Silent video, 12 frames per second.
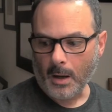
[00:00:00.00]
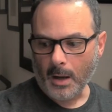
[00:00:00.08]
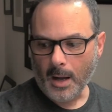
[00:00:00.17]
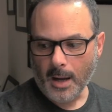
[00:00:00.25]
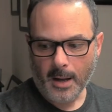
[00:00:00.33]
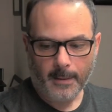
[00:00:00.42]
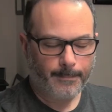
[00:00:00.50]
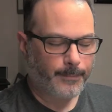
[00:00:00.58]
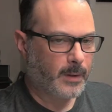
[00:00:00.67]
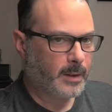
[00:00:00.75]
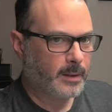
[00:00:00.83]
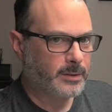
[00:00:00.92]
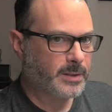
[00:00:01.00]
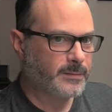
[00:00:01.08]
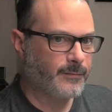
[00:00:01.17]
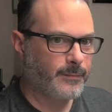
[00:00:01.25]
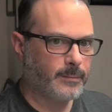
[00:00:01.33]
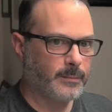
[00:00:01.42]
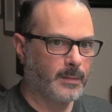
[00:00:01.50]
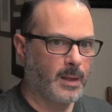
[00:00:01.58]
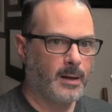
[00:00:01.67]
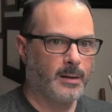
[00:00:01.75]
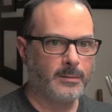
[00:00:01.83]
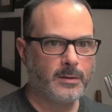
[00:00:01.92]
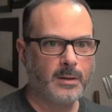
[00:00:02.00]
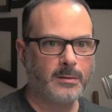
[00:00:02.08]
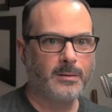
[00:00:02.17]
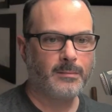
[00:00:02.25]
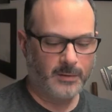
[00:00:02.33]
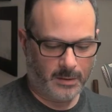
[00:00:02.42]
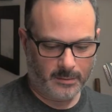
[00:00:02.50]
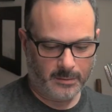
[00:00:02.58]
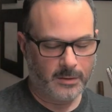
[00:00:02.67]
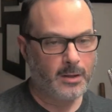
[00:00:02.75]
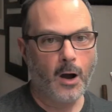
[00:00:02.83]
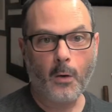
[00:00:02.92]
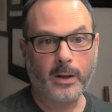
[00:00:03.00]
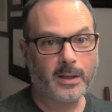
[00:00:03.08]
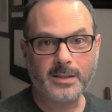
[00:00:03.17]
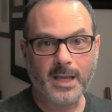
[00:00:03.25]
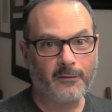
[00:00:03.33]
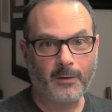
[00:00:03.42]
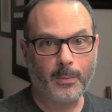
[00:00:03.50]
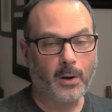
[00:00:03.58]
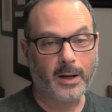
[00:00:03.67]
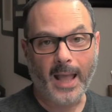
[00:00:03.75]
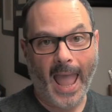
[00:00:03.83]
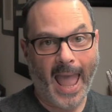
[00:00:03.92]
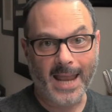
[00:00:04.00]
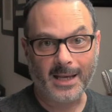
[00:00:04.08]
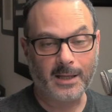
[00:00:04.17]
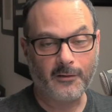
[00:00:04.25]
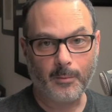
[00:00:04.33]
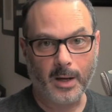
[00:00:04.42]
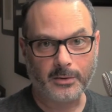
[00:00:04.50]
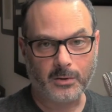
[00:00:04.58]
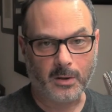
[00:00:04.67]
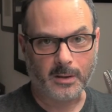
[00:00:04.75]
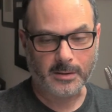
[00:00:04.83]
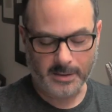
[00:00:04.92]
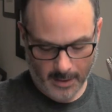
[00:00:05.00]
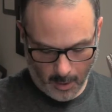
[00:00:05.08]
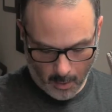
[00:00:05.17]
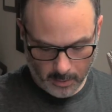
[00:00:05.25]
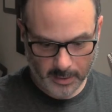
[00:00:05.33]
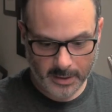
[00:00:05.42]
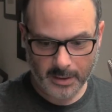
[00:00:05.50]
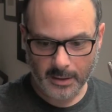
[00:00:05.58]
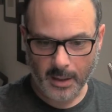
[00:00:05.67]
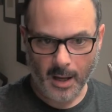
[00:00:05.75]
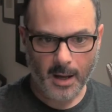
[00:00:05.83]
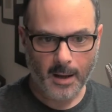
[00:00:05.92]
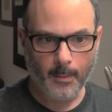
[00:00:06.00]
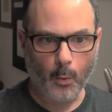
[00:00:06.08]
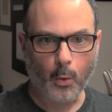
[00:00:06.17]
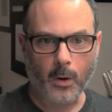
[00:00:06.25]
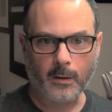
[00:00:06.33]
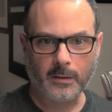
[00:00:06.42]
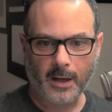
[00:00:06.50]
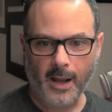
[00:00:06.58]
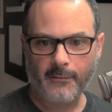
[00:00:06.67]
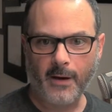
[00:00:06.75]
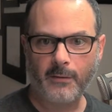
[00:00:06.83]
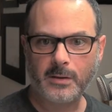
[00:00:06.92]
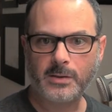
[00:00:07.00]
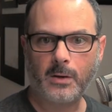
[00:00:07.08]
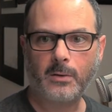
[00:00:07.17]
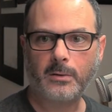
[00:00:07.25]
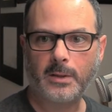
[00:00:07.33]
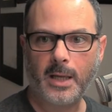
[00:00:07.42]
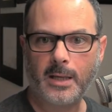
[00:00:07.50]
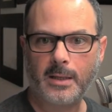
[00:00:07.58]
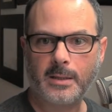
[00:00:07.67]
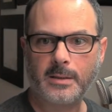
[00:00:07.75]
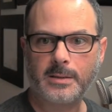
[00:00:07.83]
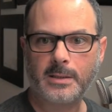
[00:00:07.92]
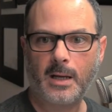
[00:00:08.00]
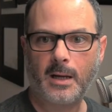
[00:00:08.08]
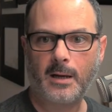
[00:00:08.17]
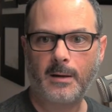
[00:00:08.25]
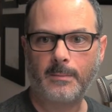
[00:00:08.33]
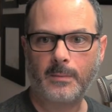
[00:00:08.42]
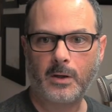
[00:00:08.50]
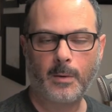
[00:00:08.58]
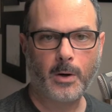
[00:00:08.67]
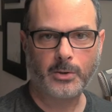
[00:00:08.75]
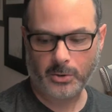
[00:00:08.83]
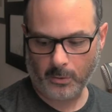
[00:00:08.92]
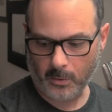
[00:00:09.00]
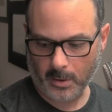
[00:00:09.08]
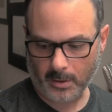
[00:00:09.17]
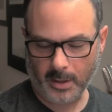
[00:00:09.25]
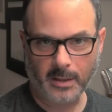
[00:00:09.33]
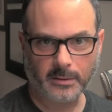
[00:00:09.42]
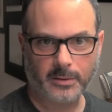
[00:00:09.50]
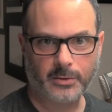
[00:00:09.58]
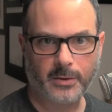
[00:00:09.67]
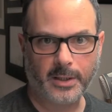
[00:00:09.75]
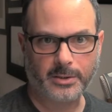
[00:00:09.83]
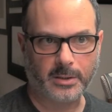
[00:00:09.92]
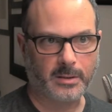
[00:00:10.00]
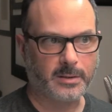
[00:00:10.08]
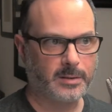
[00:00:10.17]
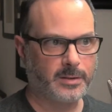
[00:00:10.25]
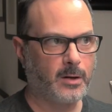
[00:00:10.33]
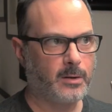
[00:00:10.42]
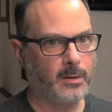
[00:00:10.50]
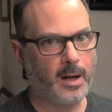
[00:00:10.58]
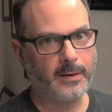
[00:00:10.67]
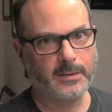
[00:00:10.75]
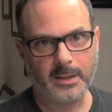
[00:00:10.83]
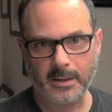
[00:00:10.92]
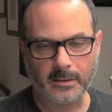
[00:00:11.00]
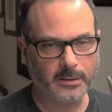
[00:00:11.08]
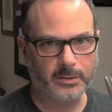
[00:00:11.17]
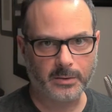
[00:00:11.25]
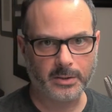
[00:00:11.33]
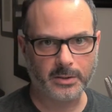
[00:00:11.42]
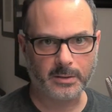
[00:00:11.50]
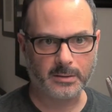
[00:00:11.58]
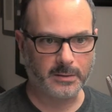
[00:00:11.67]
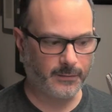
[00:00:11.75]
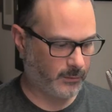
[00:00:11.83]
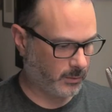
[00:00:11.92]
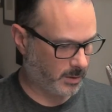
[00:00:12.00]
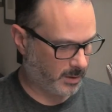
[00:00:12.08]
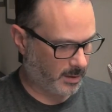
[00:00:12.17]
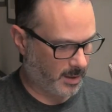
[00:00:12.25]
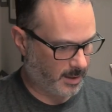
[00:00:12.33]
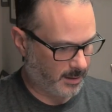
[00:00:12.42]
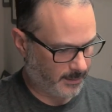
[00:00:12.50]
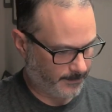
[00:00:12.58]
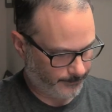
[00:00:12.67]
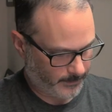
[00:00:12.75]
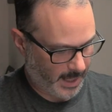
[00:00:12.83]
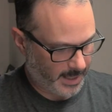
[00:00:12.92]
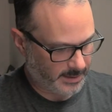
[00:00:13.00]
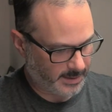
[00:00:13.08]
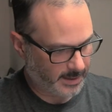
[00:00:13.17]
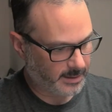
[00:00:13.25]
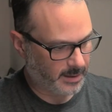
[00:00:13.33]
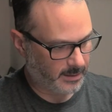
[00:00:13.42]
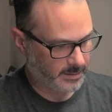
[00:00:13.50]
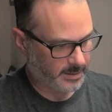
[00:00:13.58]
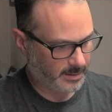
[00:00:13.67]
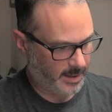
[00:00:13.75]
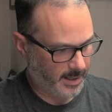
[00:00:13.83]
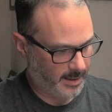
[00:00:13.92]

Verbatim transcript: Uh, just uh, no one has ever bought any of my drawings. The only um, work that I've ever sold is um, commercial work, illustrations. So I did illustrations for uh, 18 years